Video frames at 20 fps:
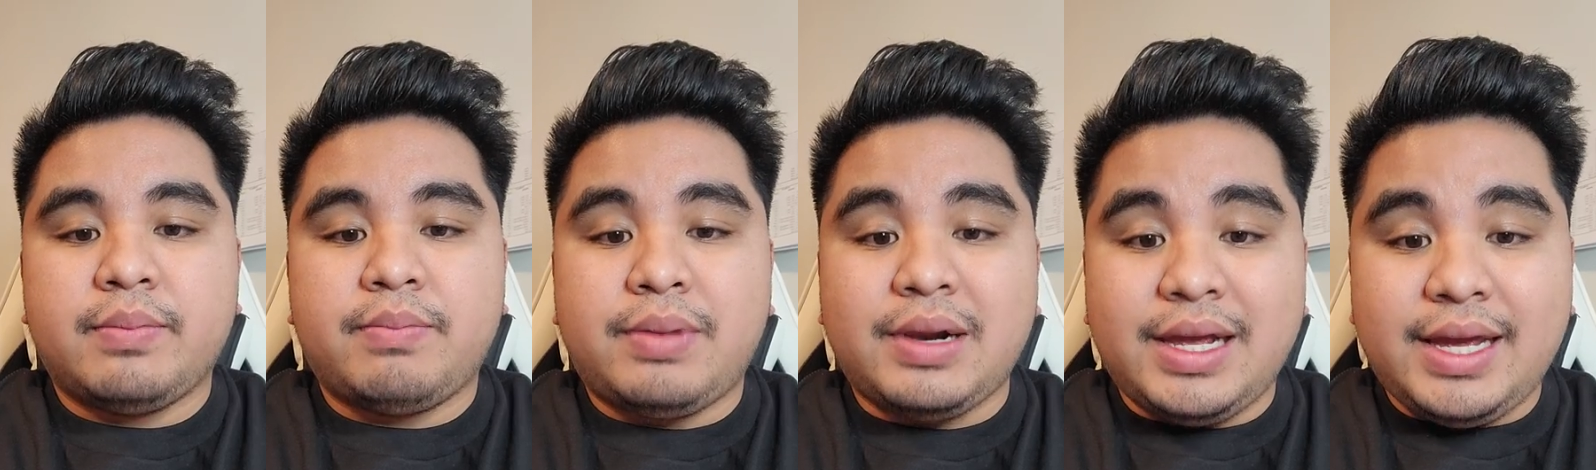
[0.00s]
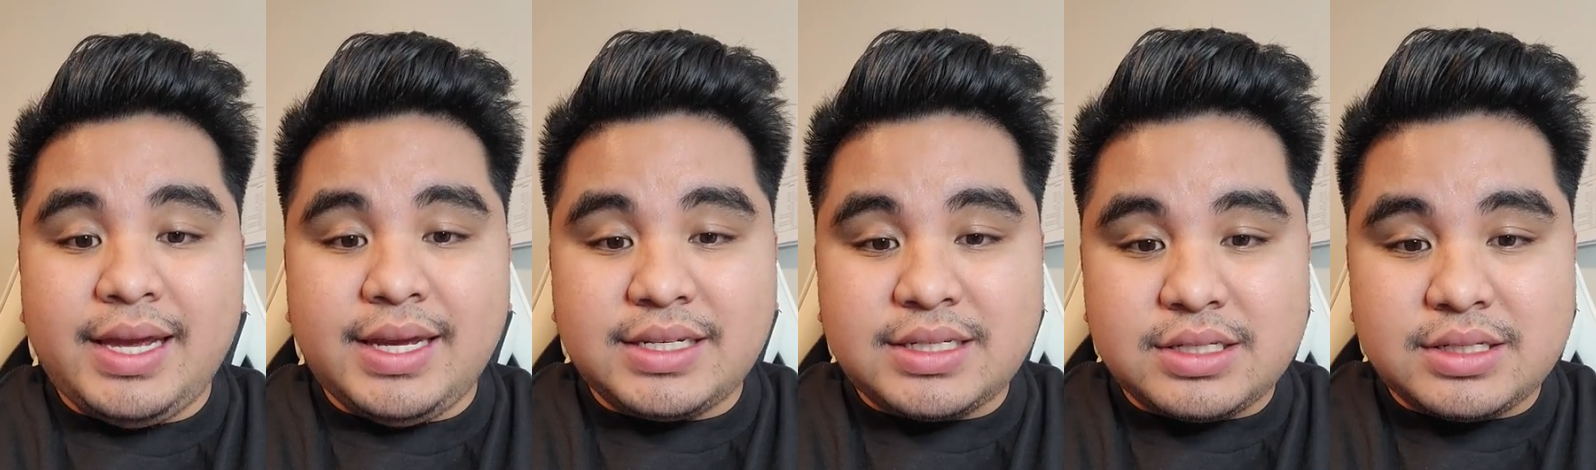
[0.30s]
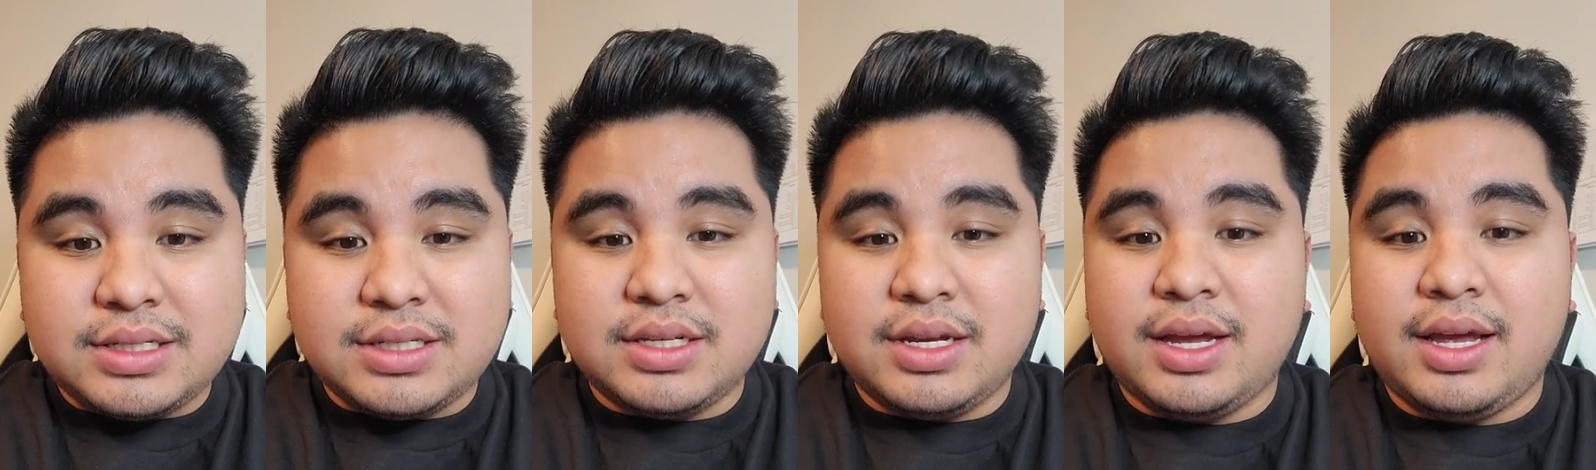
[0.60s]

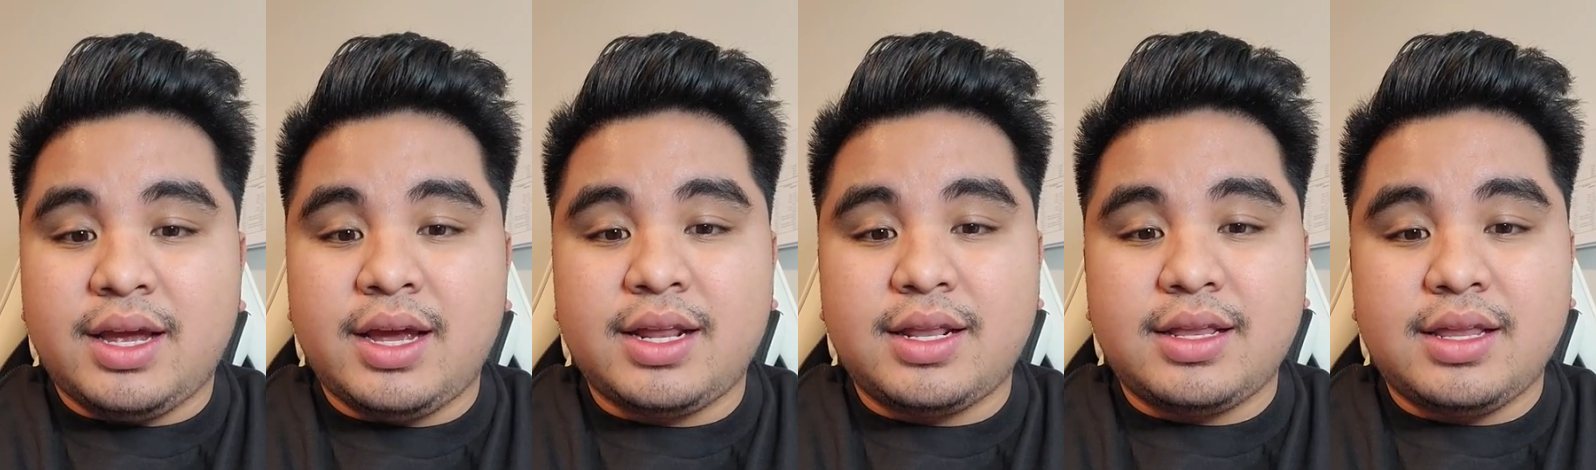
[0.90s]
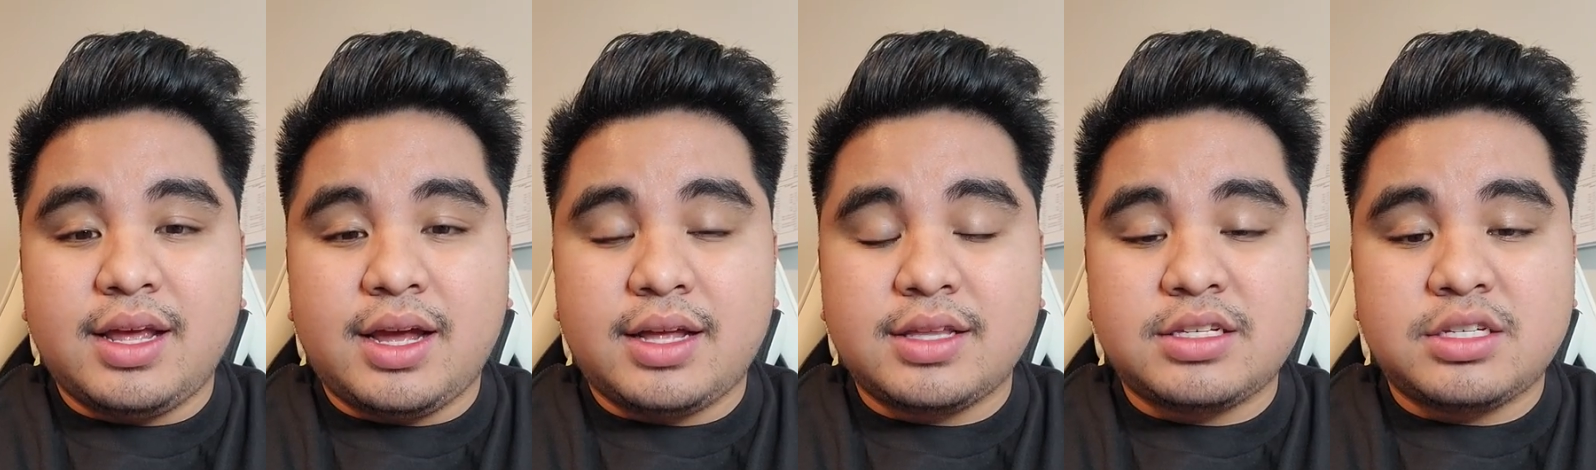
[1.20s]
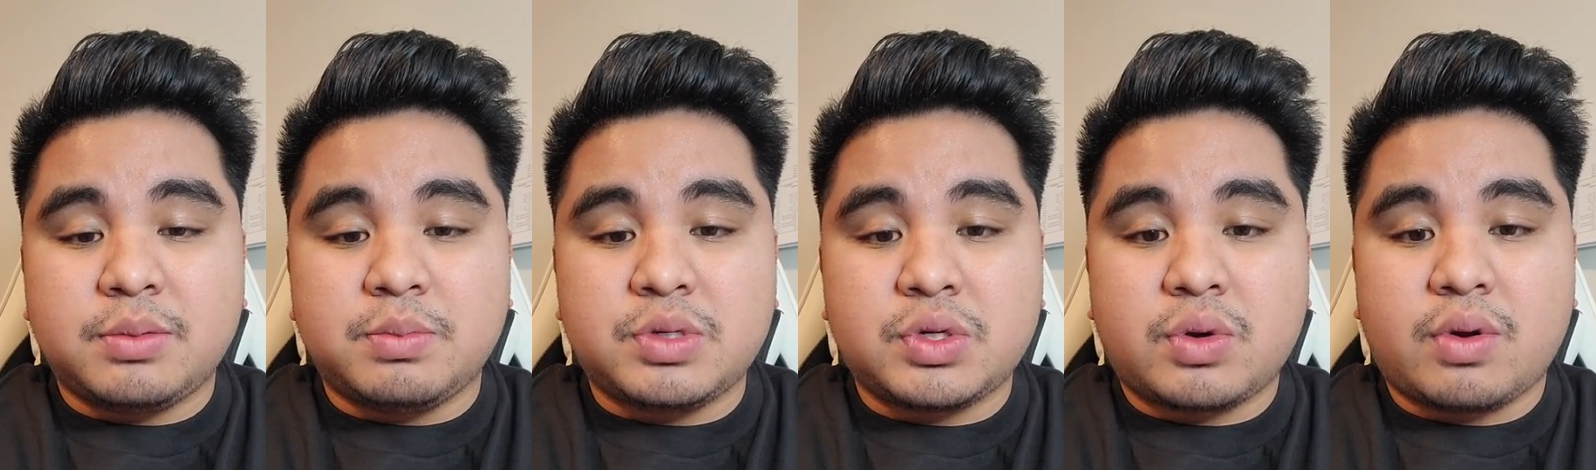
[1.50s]
please hit that
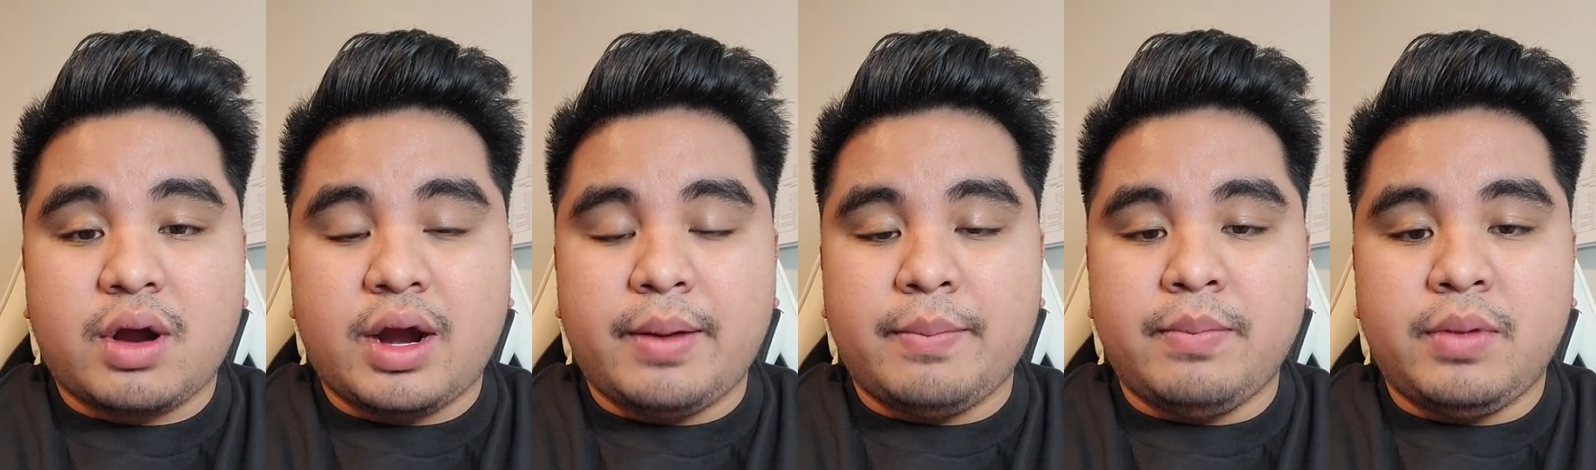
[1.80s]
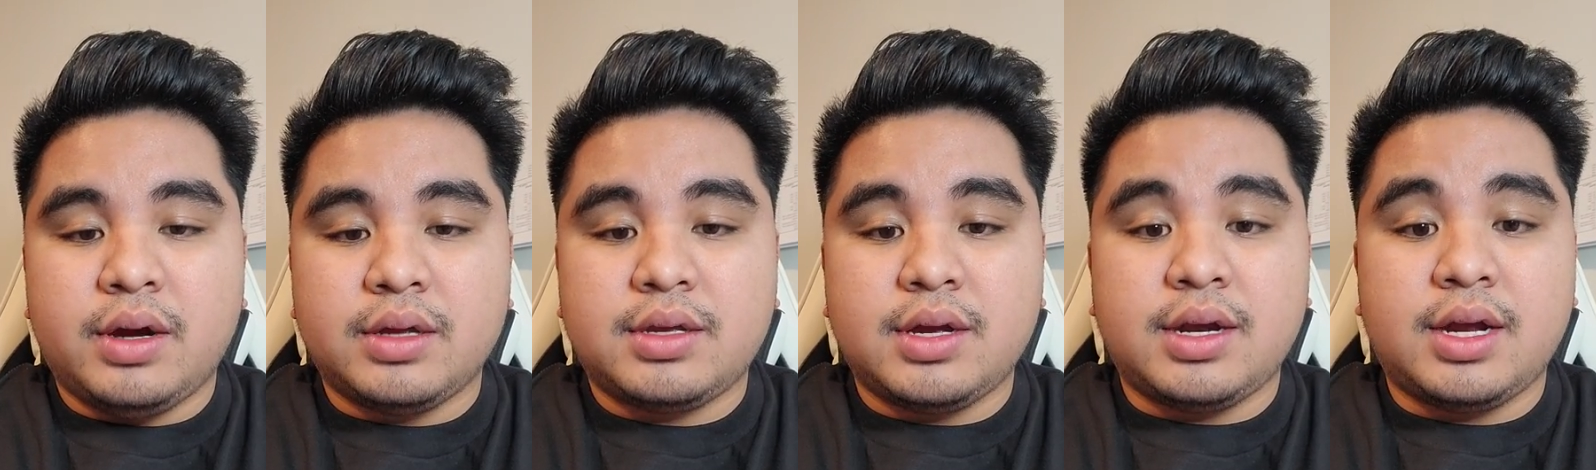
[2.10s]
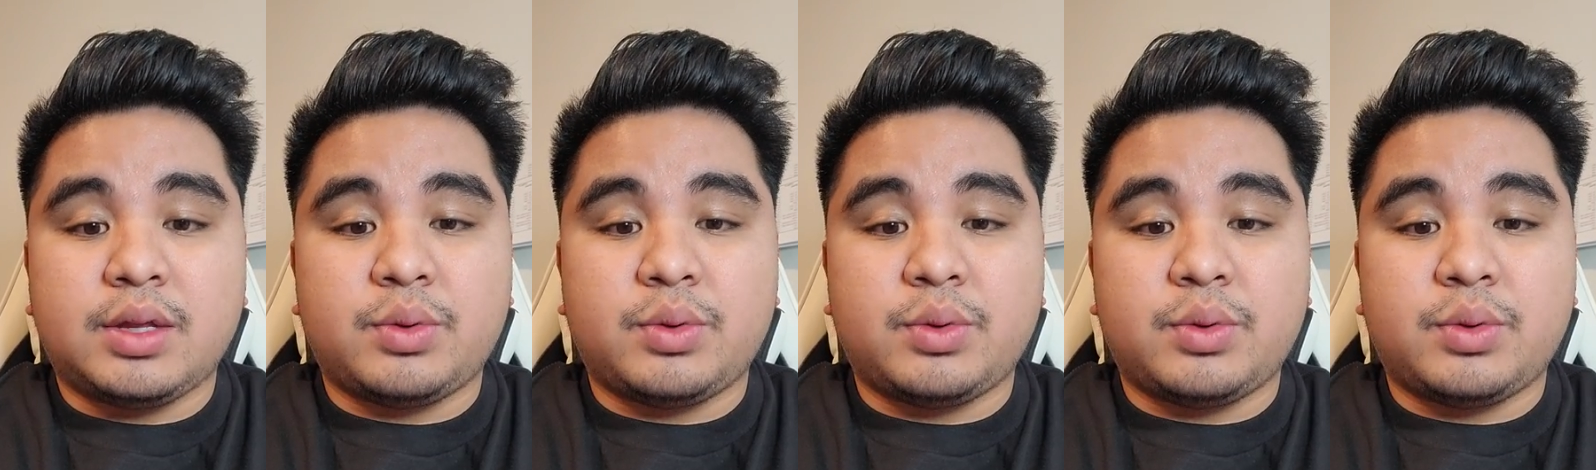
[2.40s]
subscribe button.